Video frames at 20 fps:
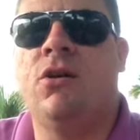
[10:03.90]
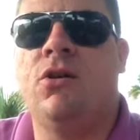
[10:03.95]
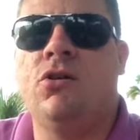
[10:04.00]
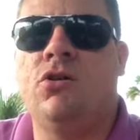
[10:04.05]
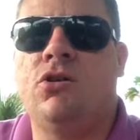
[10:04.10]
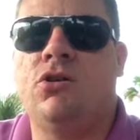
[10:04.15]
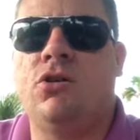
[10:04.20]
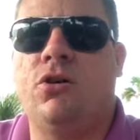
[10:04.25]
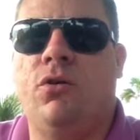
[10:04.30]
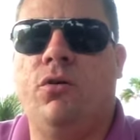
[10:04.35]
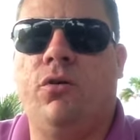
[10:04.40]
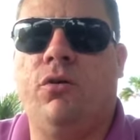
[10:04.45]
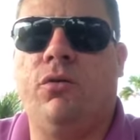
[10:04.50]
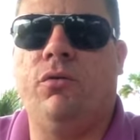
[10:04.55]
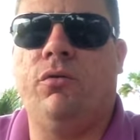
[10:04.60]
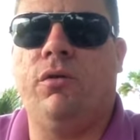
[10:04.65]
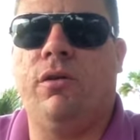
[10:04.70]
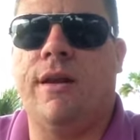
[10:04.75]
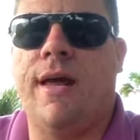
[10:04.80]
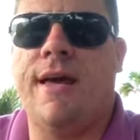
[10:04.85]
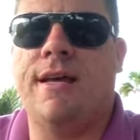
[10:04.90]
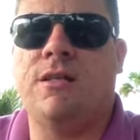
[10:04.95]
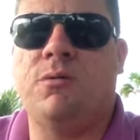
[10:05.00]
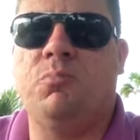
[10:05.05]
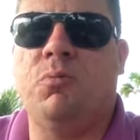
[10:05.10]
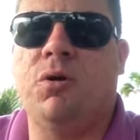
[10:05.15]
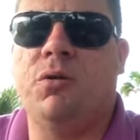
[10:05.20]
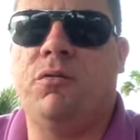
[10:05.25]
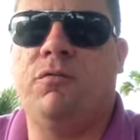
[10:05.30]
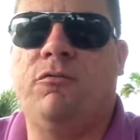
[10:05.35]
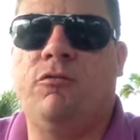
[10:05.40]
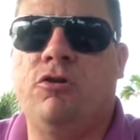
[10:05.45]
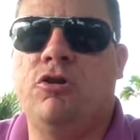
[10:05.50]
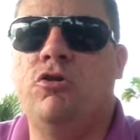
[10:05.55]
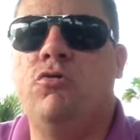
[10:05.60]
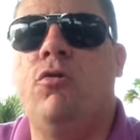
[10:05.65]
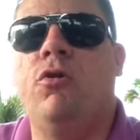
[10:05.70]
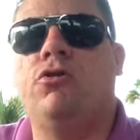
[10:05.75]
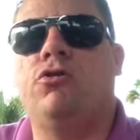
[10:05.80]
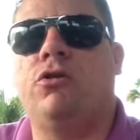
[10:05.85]
sold last month for
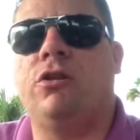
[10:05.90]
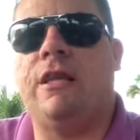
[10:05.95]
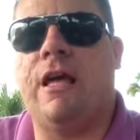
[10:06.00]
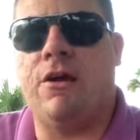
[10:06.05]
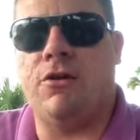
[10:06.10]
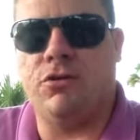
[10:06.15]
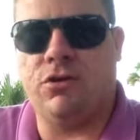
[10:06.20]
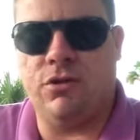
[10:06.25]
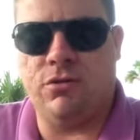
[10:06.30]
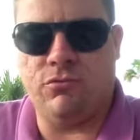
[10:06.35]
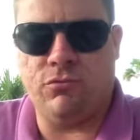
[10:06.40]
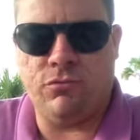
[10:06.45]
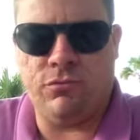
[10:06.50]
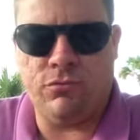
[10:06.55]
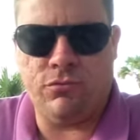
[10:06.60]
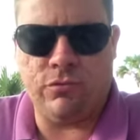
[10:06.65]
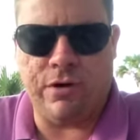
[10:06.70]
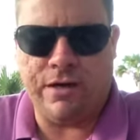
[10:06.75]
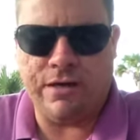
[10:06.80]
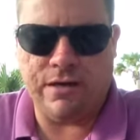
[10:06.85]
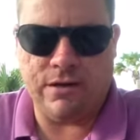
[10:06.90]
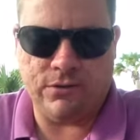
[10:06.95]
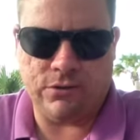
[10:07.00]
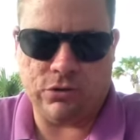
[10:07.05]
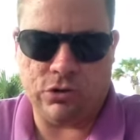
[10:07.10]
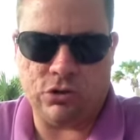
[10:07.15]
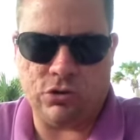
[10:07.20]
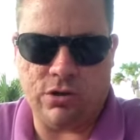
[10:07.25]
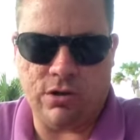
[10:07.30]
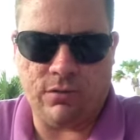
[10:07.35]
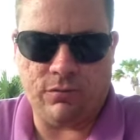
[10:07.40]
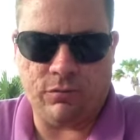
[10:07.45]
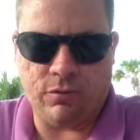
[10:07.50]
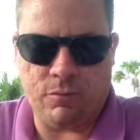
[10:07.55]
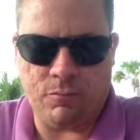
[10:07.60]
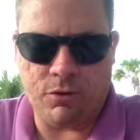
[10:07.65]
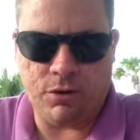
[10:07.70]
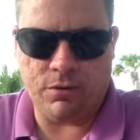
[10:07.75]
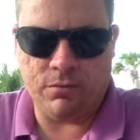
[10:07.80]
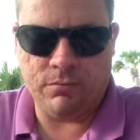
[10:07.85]
$200,000 right down the street
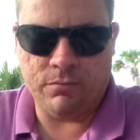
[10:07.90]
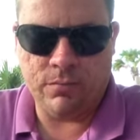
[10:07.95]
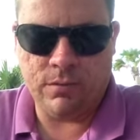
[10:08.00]
from you.